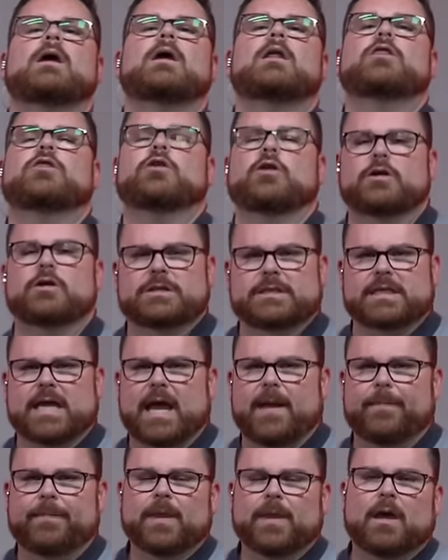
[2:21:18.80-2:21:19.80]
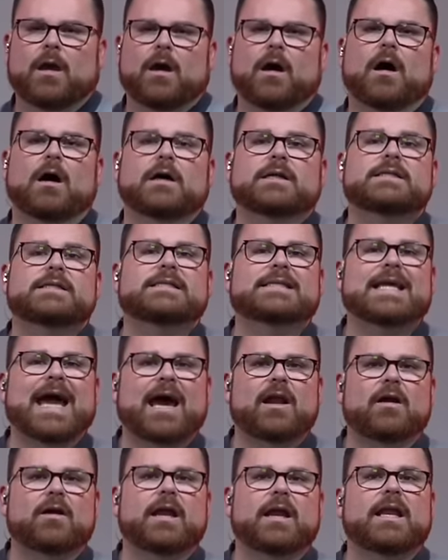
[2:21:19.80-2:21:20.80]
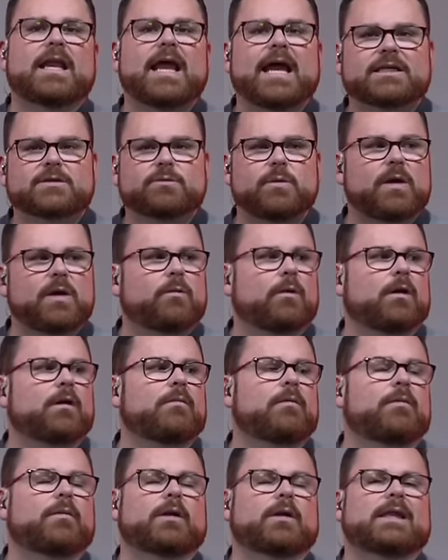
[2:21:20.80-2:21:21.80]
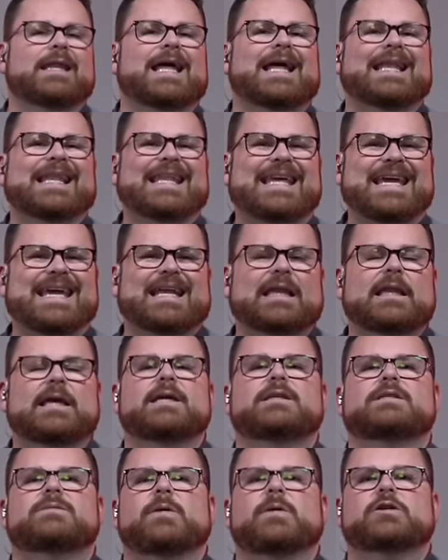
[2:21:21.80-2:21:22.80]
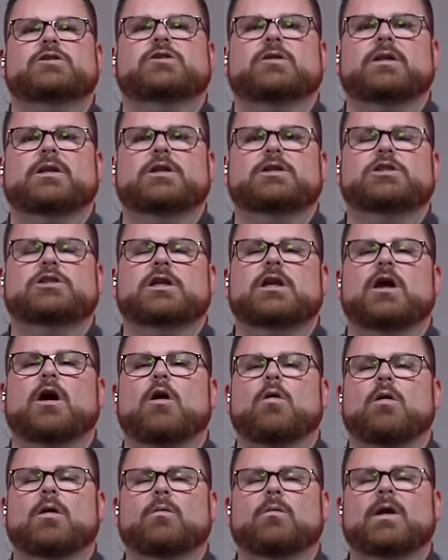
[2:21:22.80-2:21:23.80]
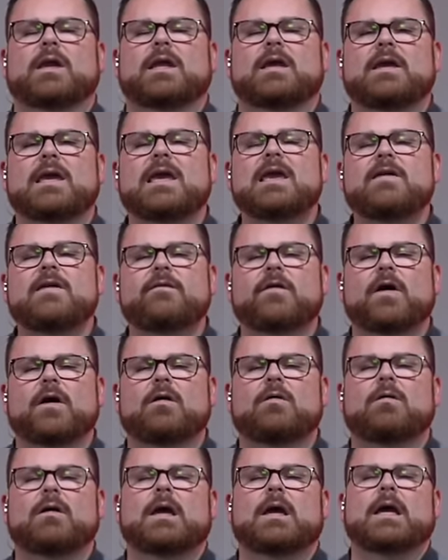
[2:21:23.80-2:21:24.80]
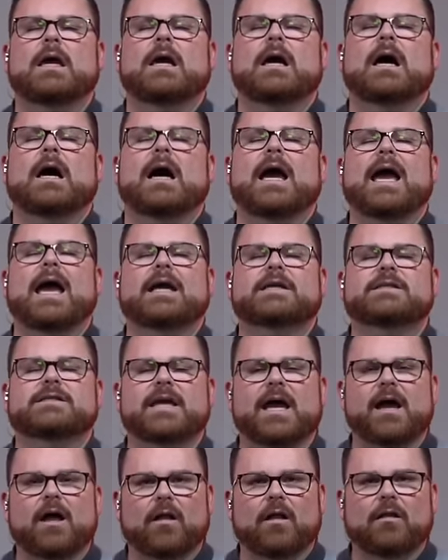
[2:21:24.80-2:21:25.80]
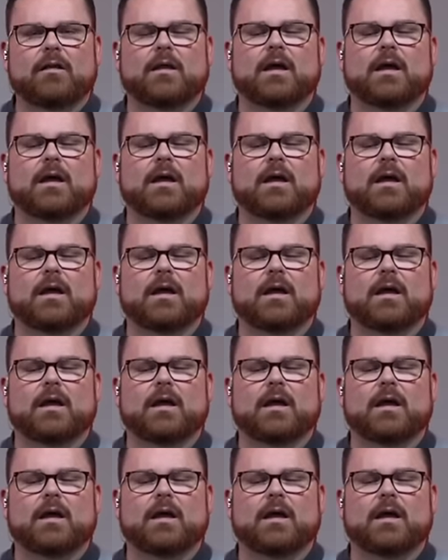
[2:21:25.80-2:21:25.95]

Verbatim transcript: Thursday. On Saturday next week, we're going to be building that Lian Li Special Edition O11 Evo uh, XL.